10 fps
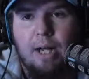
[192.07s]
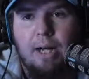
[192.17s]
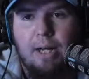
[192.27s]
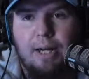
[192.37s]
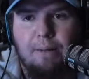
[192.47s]

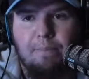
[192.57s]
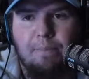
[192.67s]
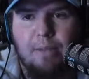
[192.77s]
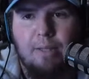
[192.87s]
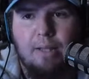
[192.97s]

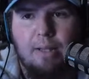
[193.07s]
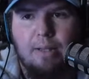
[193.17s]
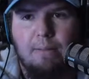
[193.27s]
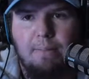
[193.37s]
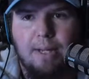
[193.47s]

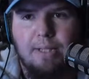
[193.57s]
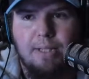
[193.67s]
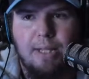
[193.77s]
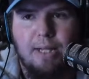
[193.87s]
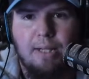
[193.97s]
the
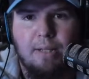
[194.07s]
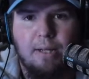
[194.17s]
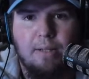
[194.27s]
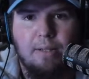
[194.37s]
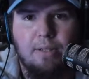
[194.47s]
biggest thing
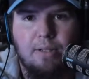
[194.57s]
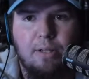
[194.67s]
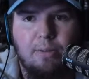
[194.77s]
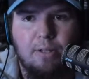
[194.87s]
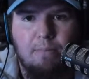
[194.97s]
that
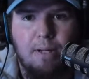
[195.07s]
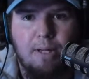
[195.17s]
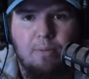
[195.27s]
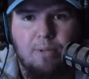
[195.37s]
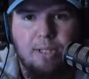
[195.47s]
stood out to
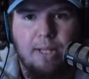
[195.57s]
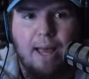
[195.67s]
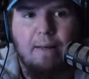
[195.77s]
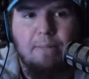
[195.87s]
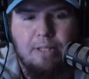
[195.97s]
me was
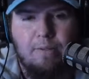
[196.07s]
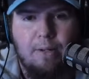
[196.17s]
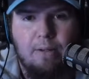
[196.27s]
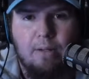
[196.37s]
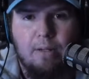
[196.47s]
the
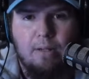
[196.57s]
atmosphere.